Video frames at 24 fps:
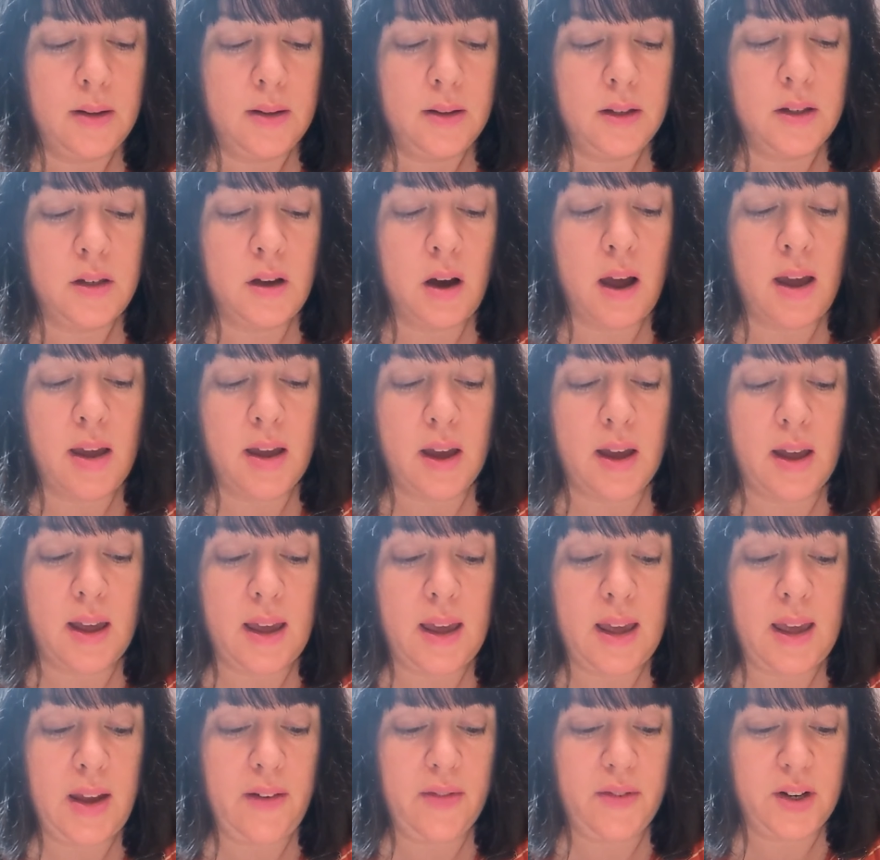The tiger
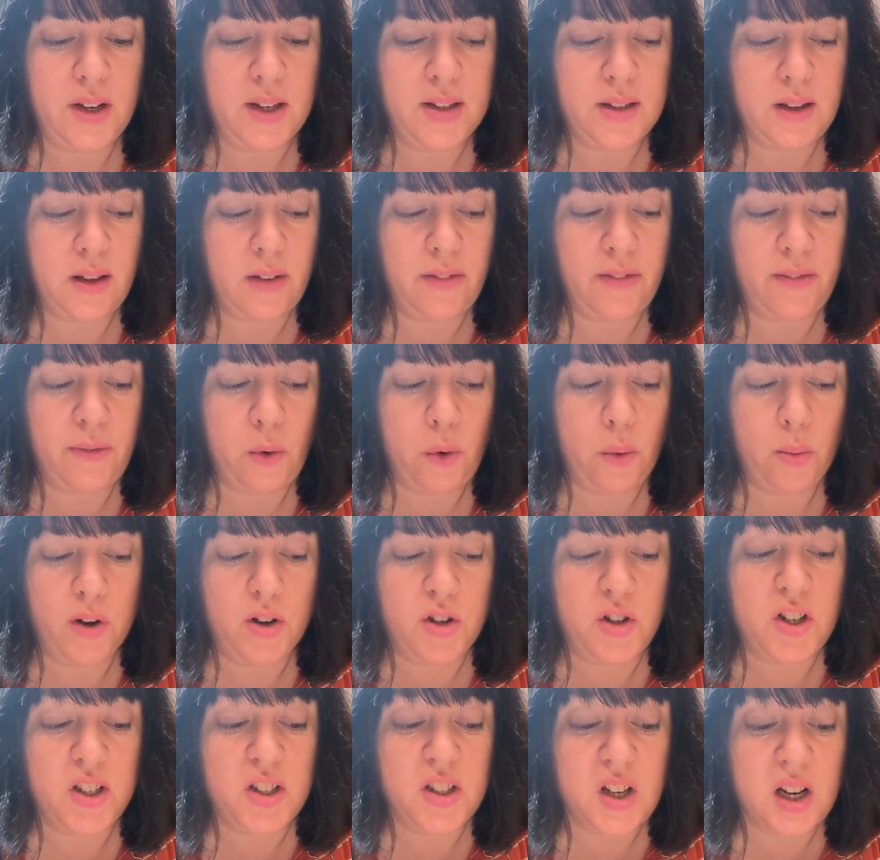heaved herself
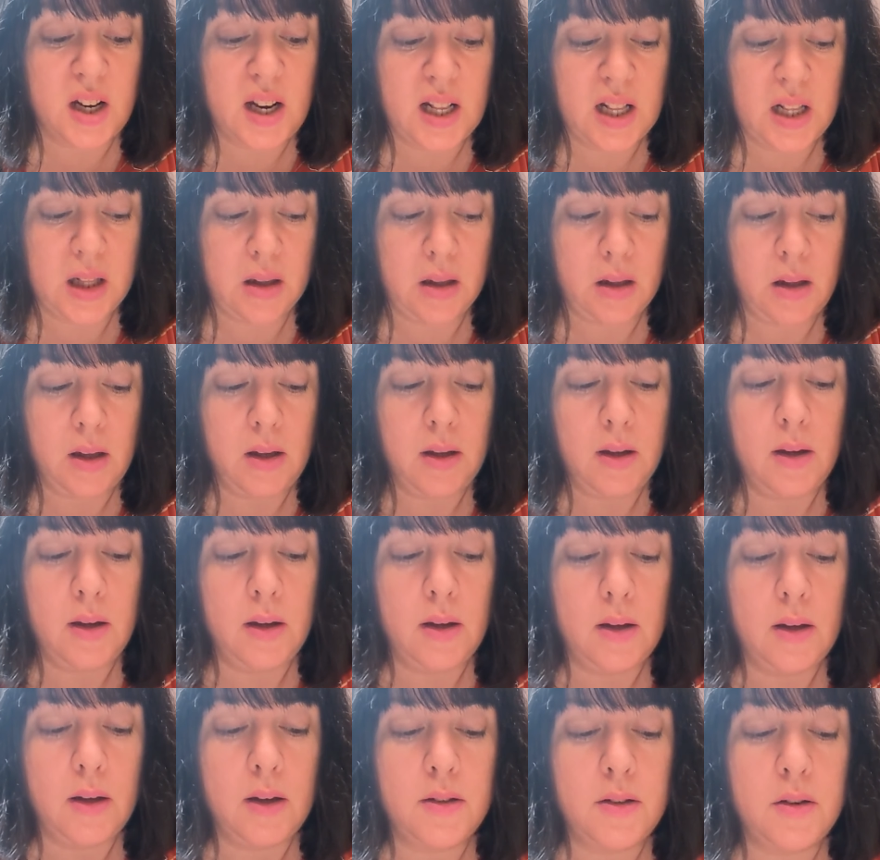forward just a little,
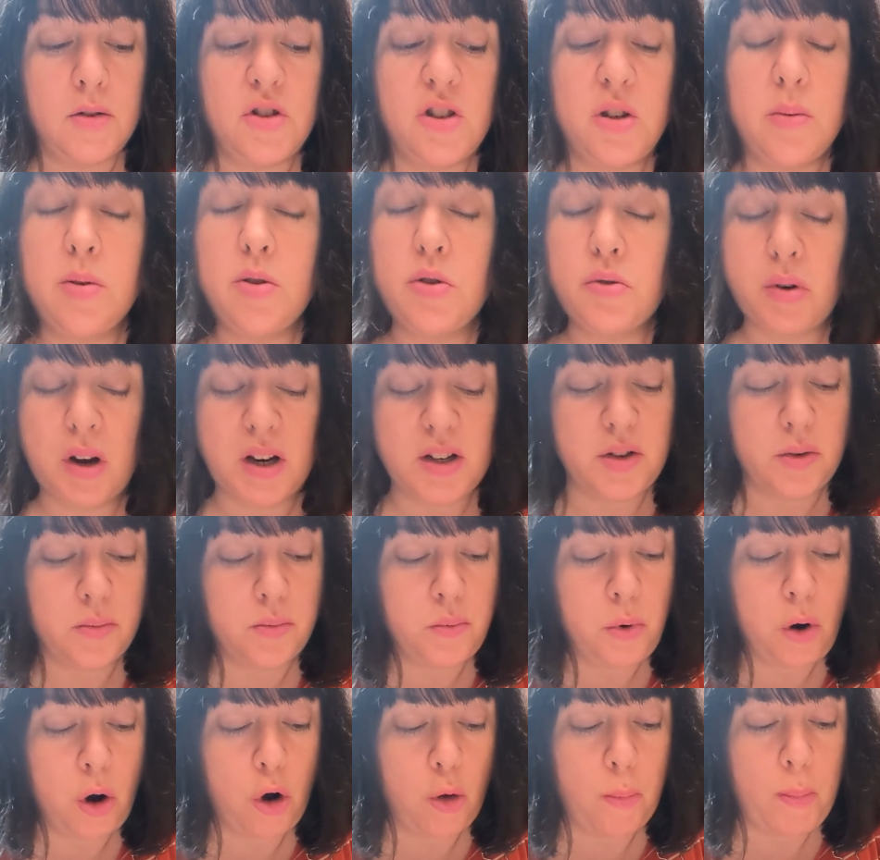as though she was trying to
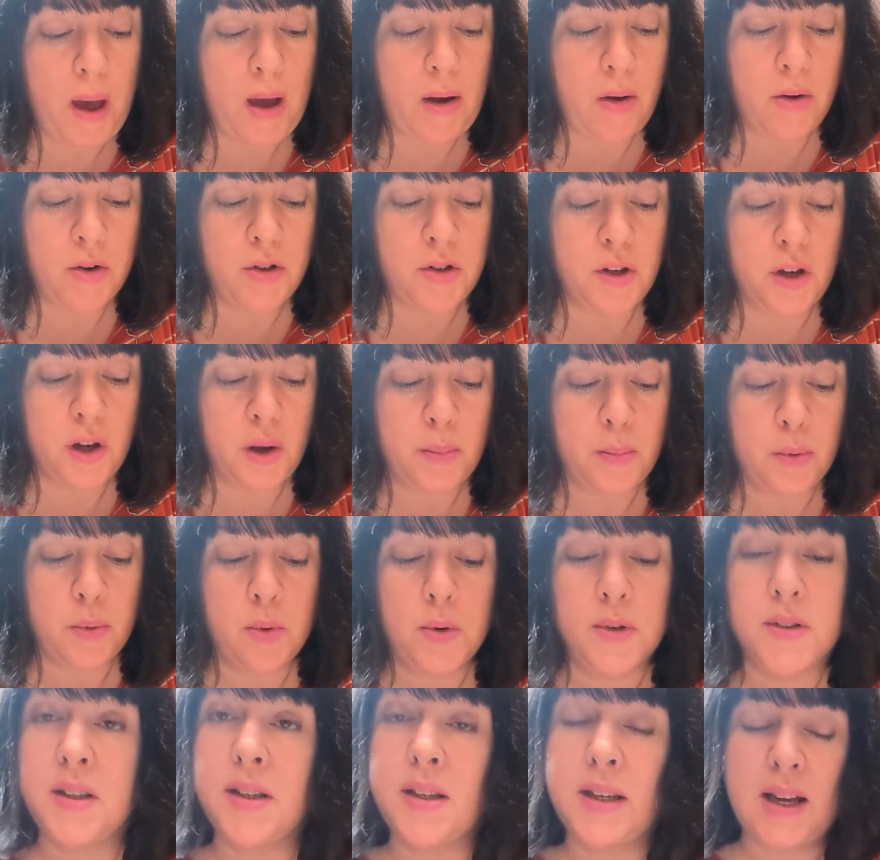rock back onto her
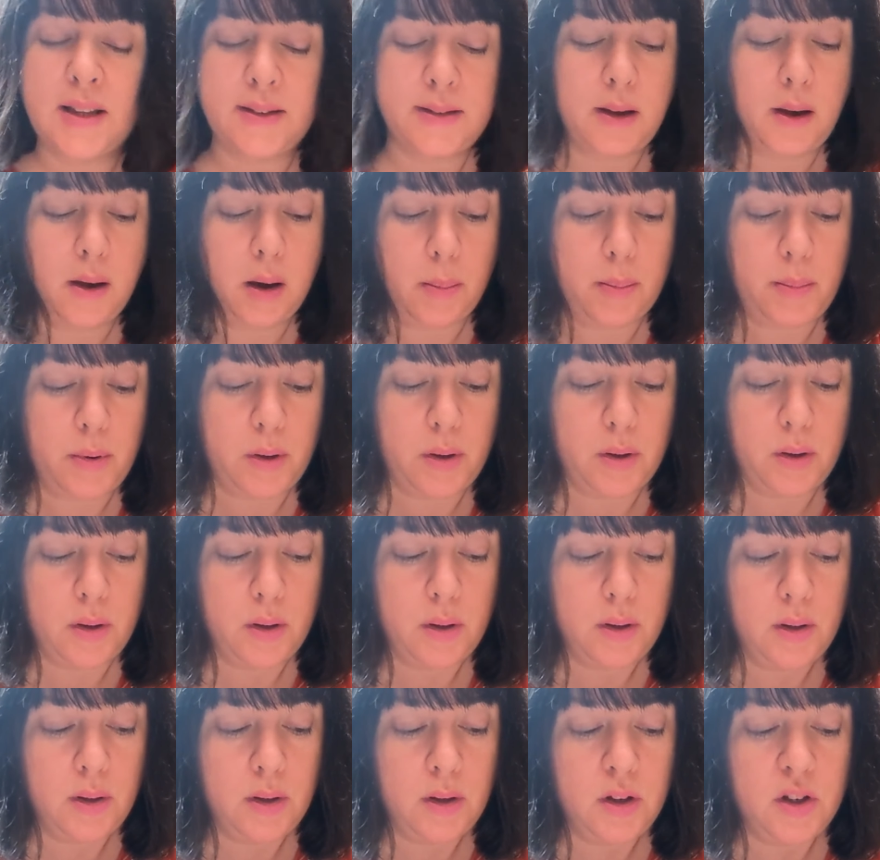paws and get up.
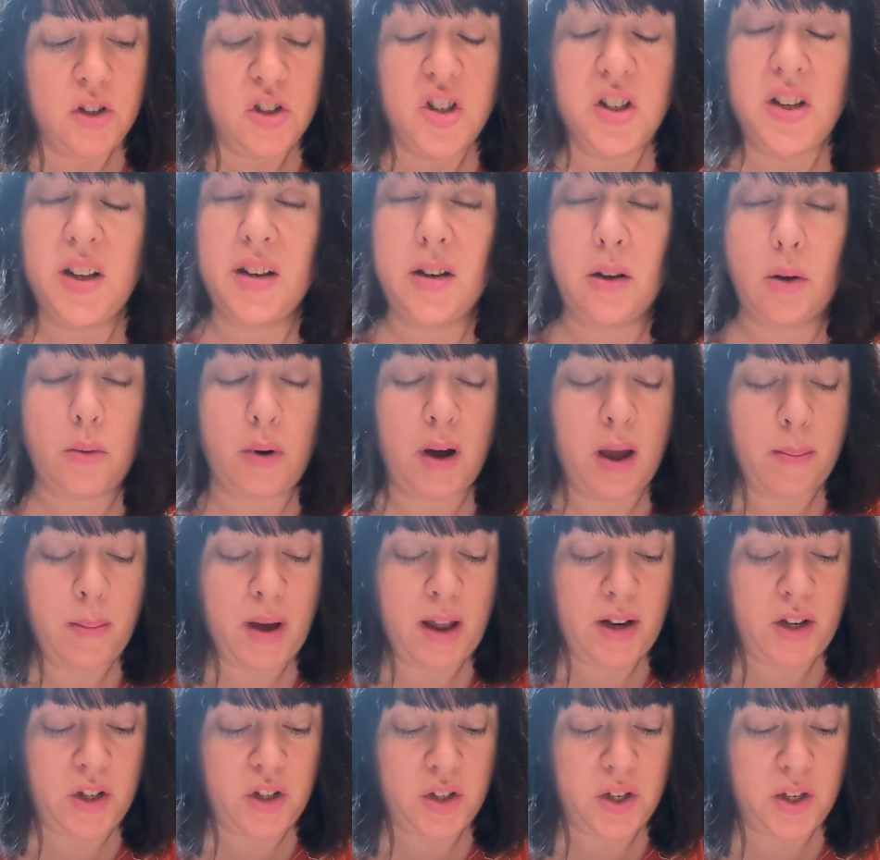She didn't quite
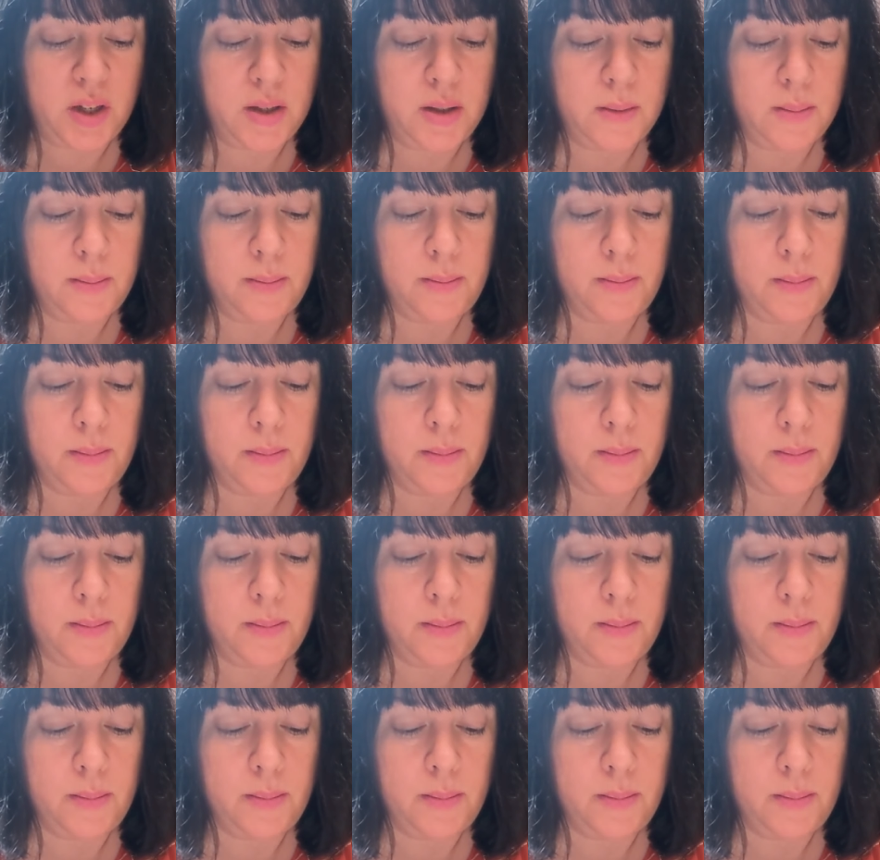manage it.